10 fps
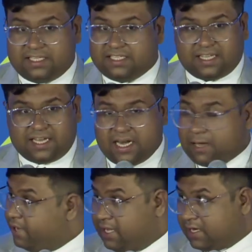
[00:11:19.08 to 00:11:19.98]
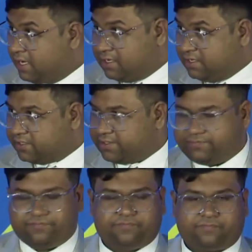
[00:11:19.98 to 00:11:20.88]
These are neighboring
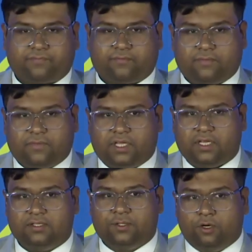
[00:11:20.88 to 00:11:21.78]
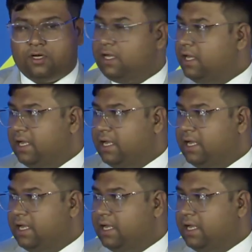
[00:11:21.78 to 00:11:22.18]
countries. So